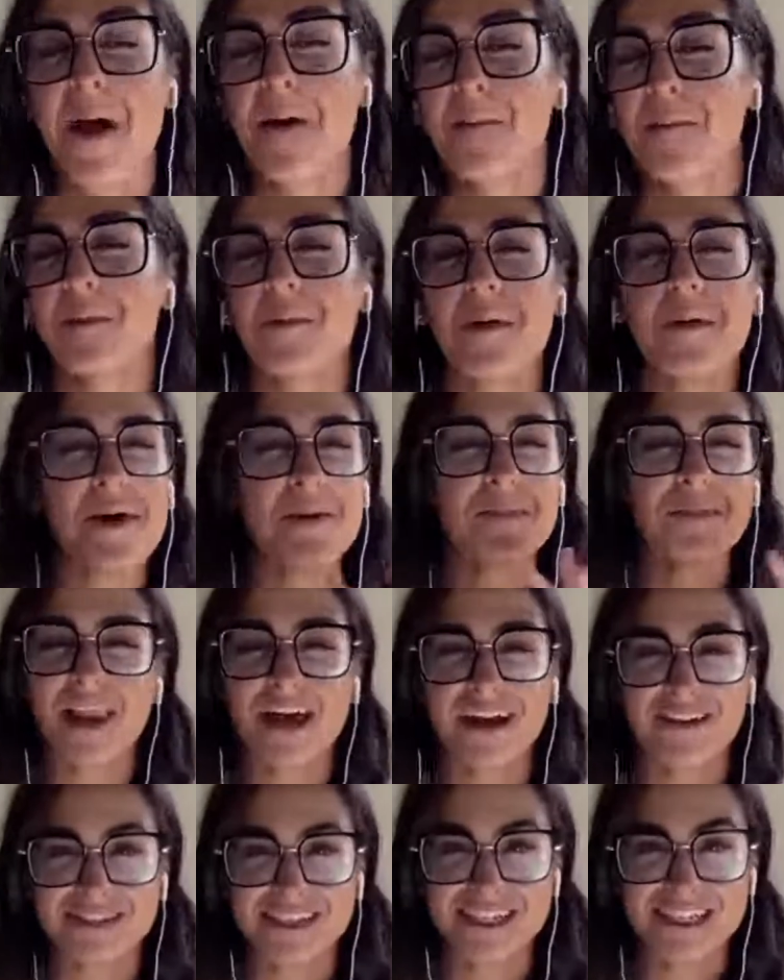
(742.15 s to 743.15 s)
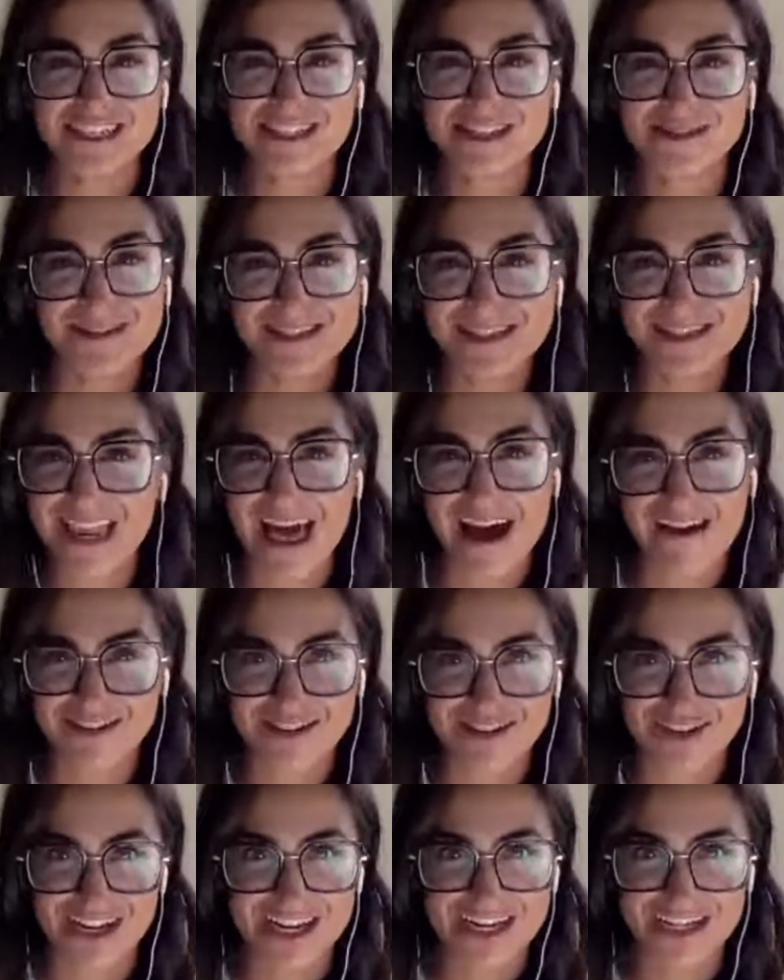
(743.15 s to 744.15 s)
But my mum loved it. She was
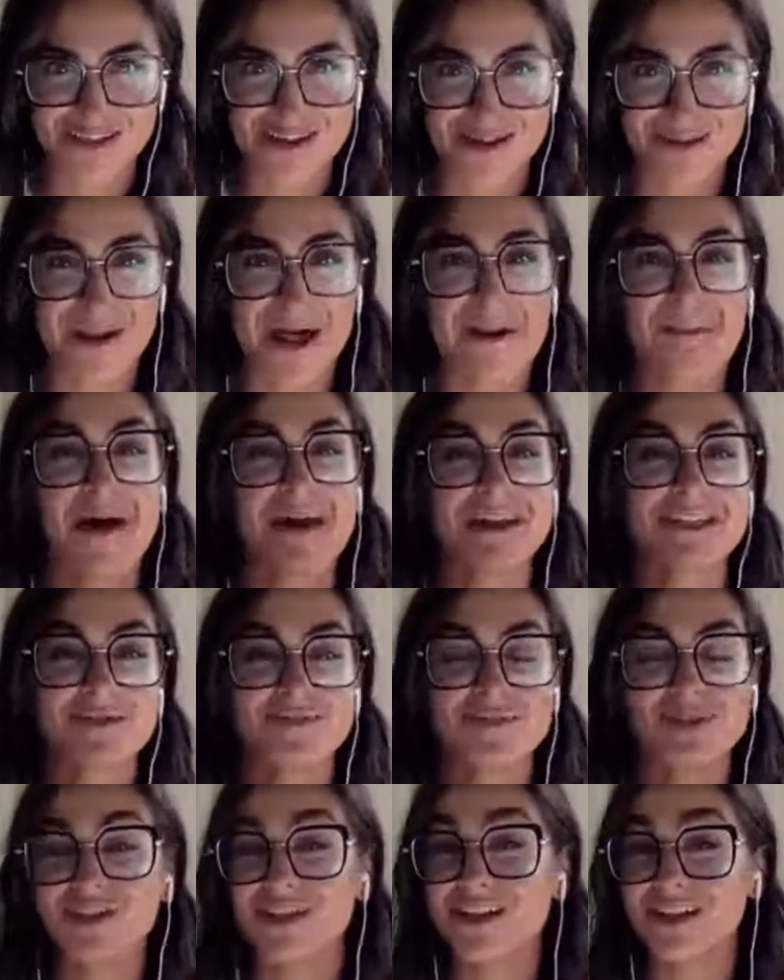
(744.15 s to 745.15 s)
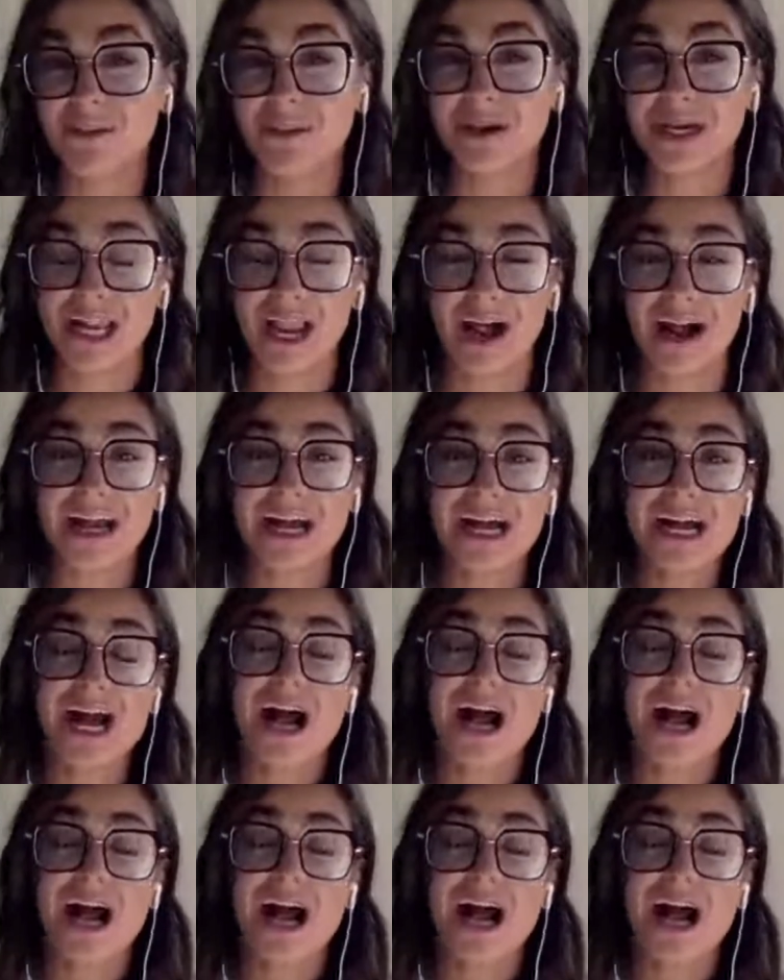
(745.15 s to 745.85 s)
lavishing it. She'd like message me during the week like,